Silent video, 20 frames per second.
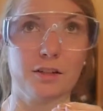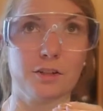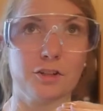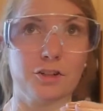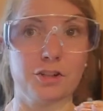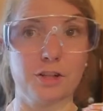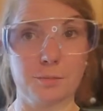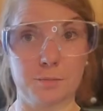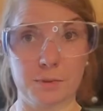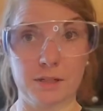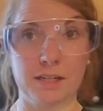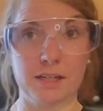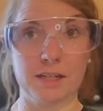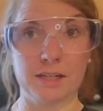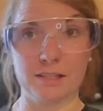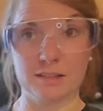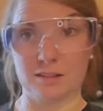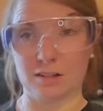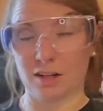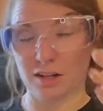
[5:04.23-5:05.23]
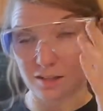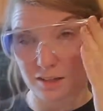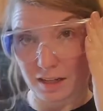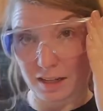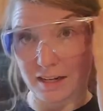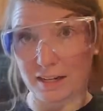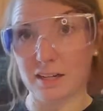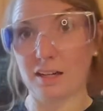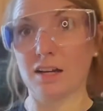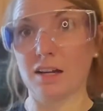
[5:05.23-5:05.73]
shipping is not
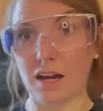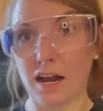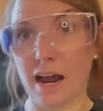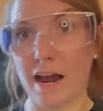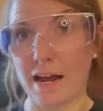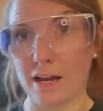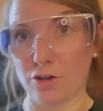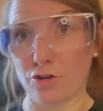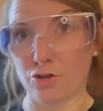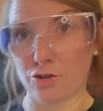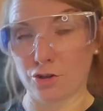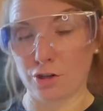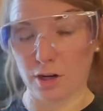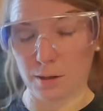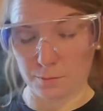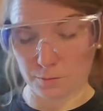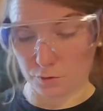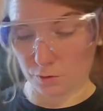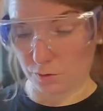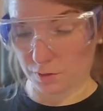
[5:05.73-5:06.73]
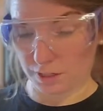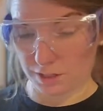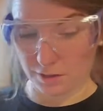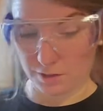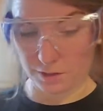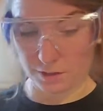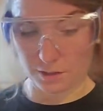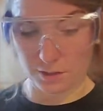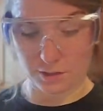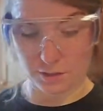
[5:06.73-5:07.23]
like astronomical
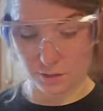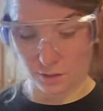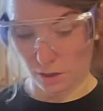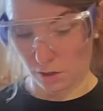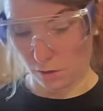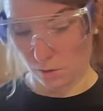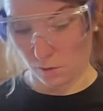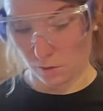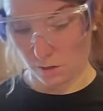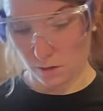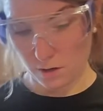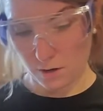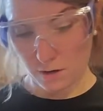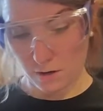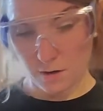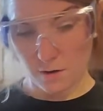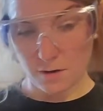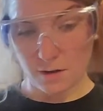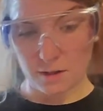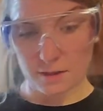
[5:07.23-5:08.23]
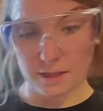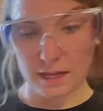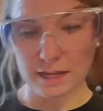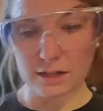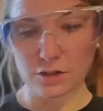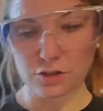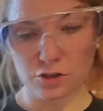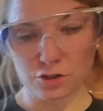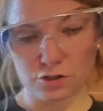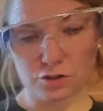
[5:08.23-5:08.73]
either. So
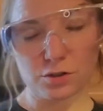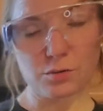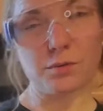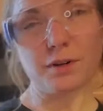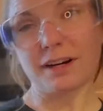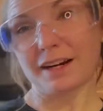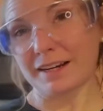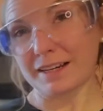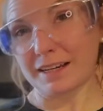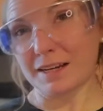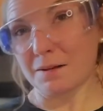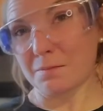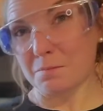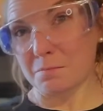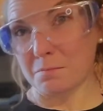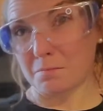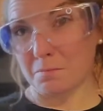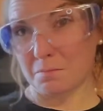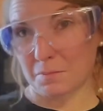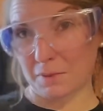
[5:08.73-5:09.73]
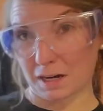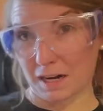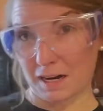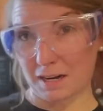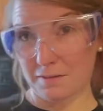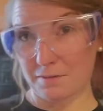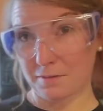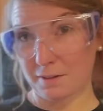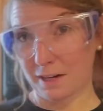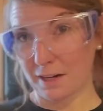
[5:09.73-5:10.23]
that's usually where I get my
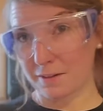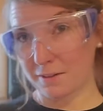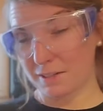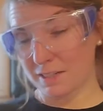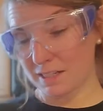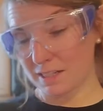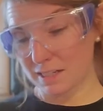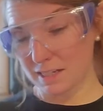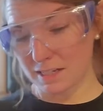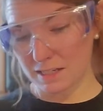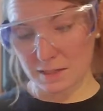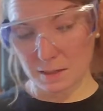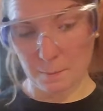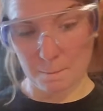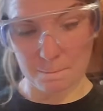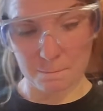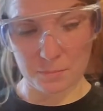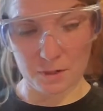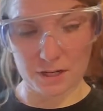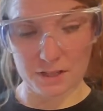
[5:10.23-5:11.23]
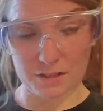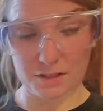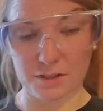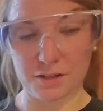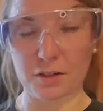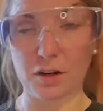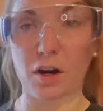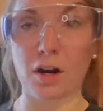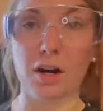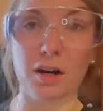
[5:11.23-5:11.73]
fragrances, but there
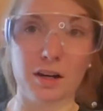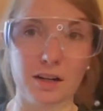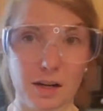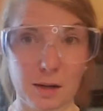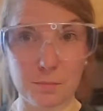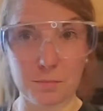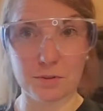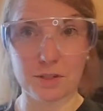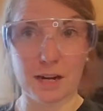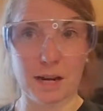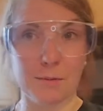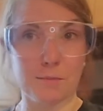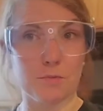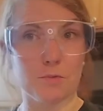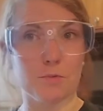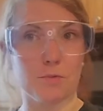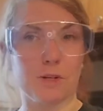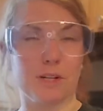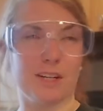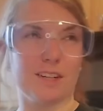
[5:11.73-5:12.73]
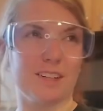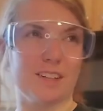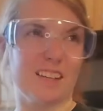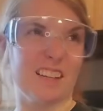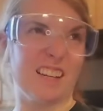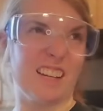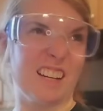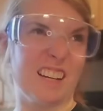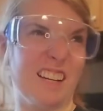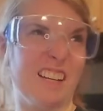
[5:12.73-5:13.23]
are a couple times where,
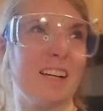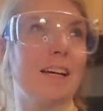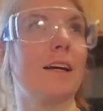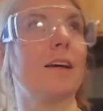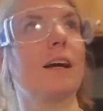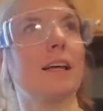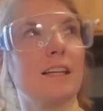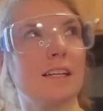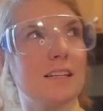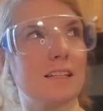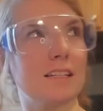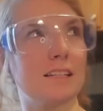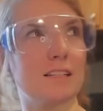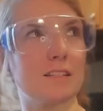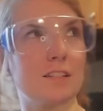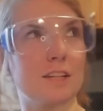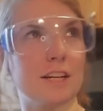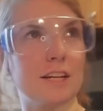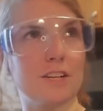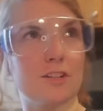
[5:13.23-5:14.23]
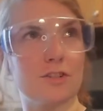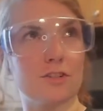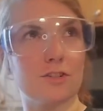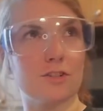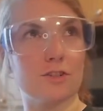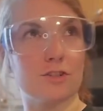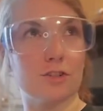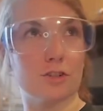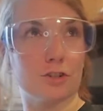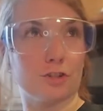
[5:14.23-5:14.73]
like, I think it's
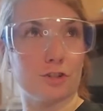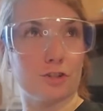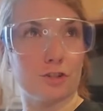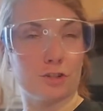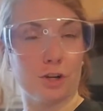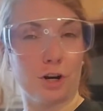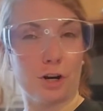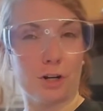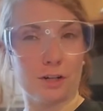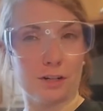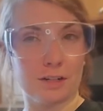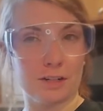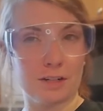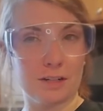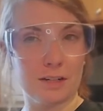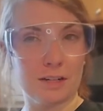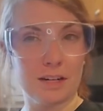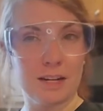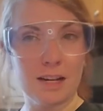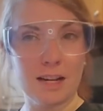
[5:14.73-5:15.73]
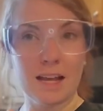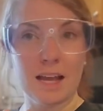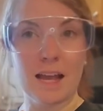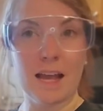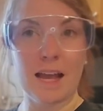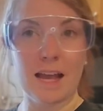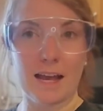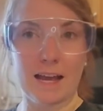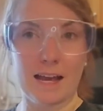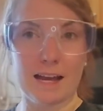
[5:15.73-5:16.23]
Nature's Garden
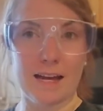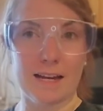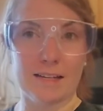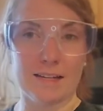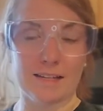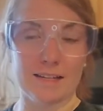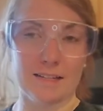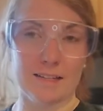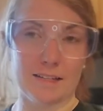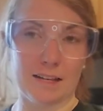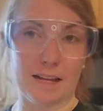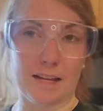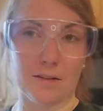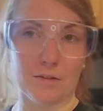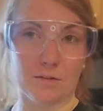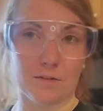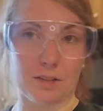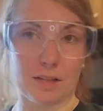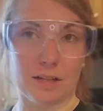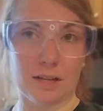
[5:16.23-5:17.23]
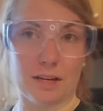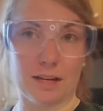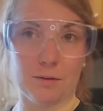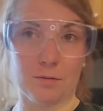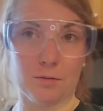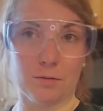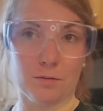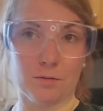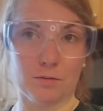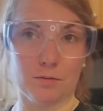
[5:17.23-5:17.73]
has sales, and I
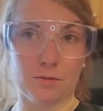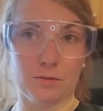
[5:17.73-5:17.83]
will